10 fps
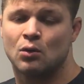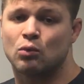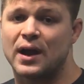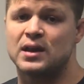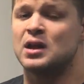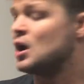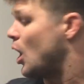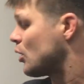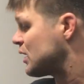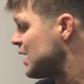right?
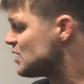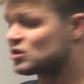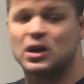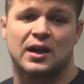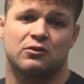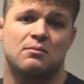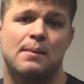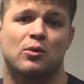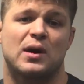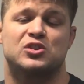Our kids are not going to
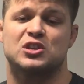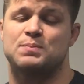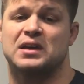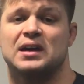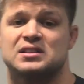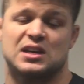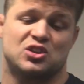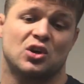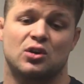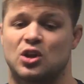remember, right? Just because they
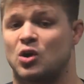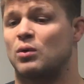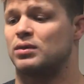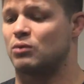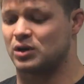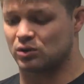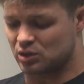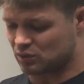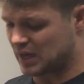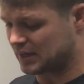start, when our
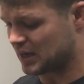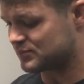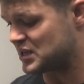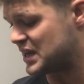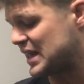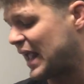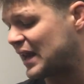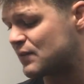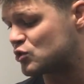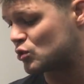little kid comes in and he
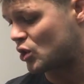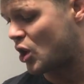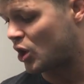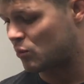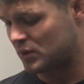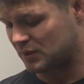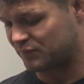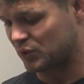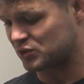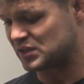can't even do a cartwheel
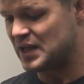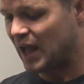at first,